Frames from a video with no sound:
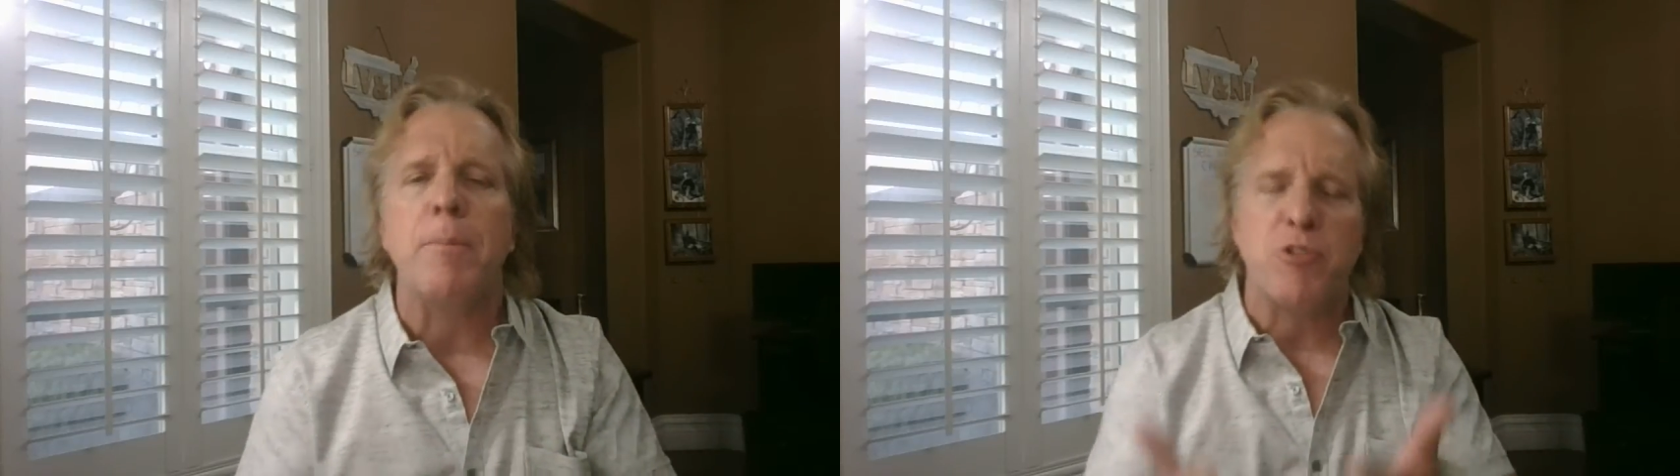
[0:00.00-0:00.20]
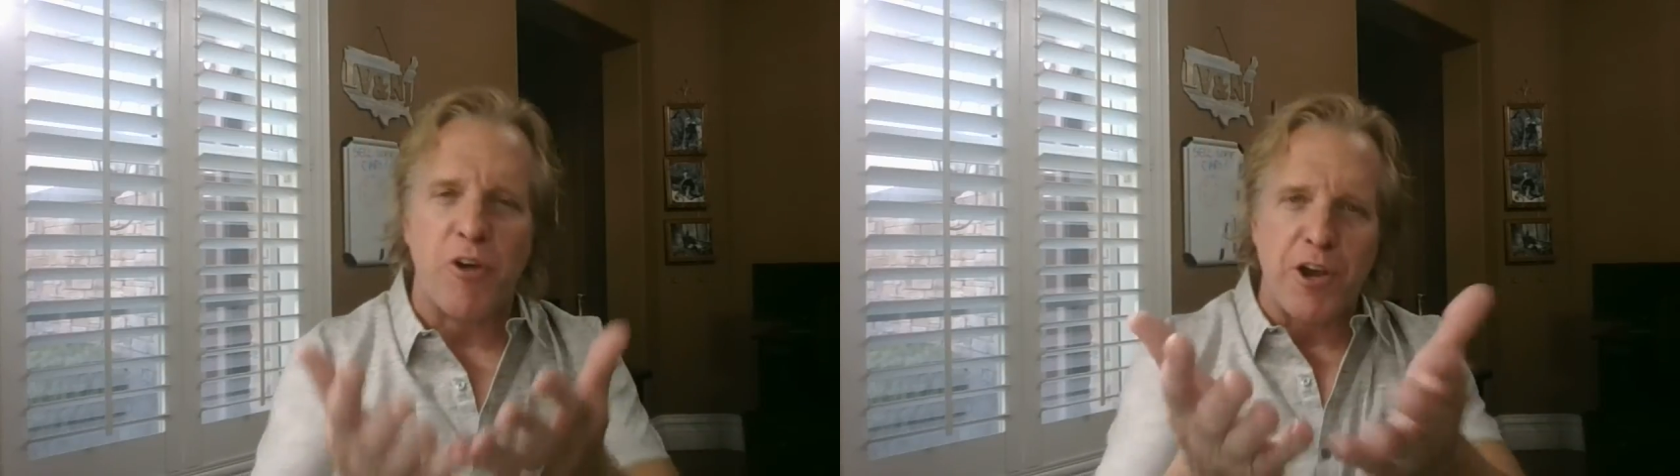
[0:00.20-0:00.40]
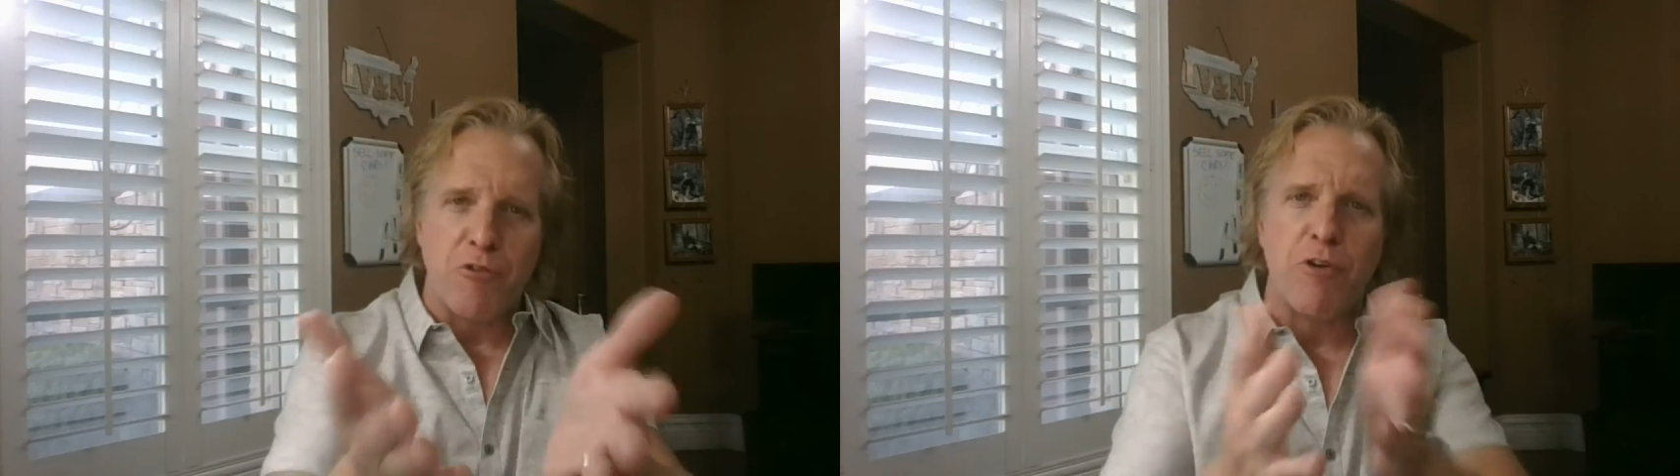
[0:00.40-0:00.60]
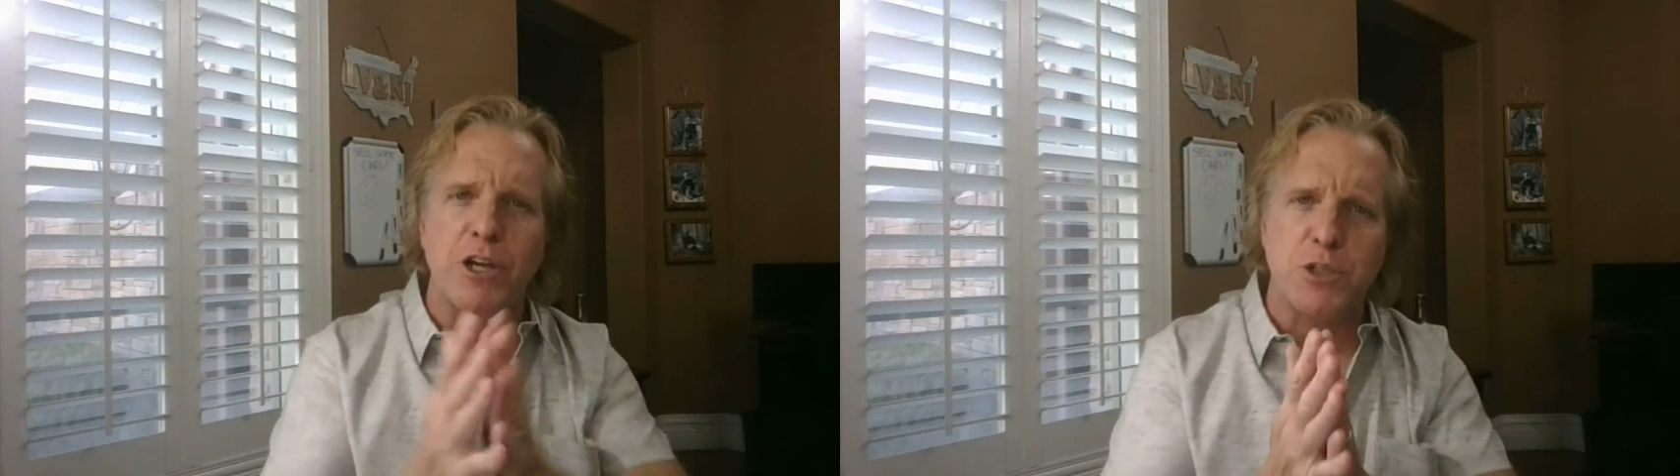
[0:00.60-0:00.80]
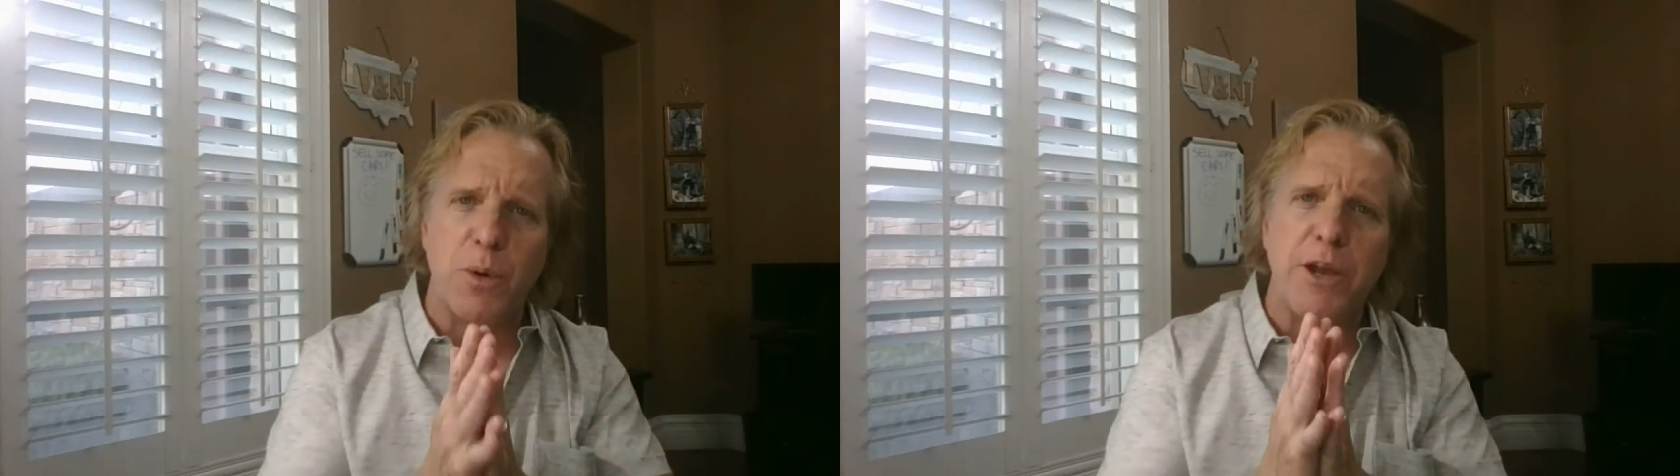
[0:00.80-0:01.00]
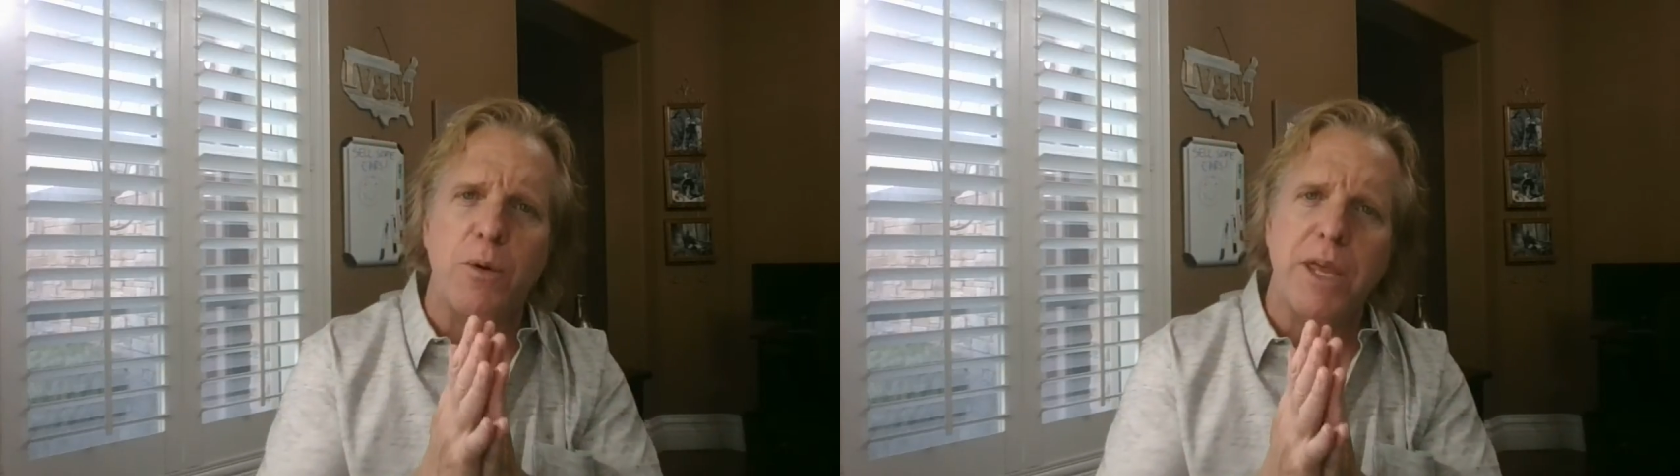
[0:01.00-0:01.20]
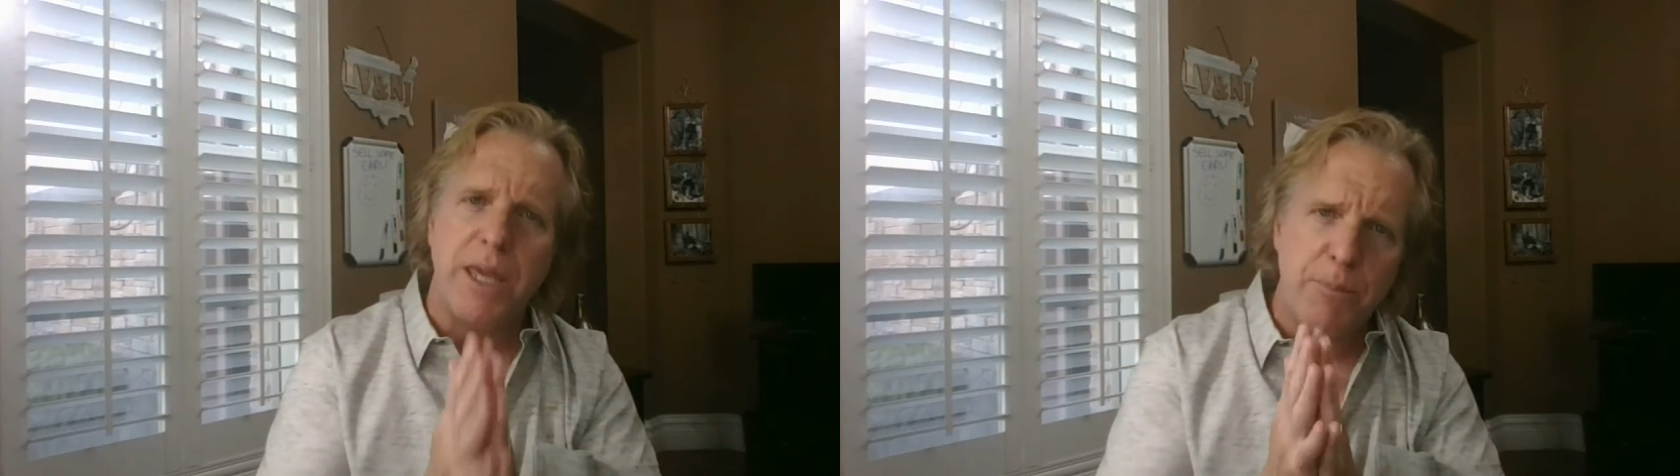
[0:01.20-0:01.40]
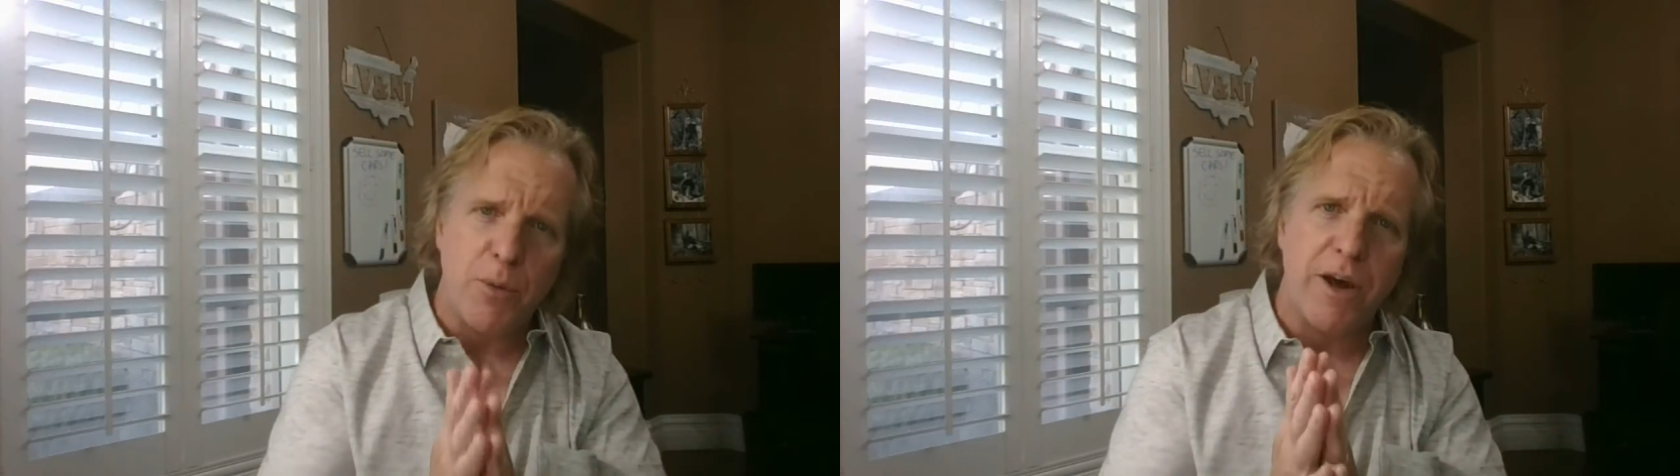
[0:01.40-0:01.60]
I'm trying to rush so I don't
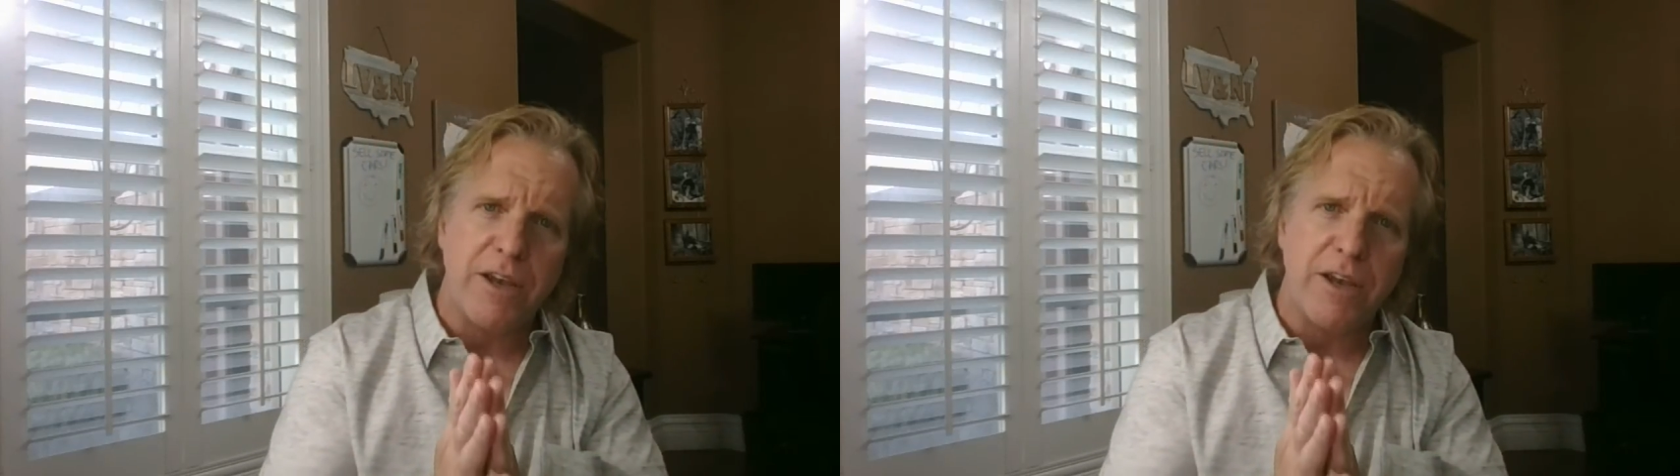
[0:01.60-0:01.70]
keep you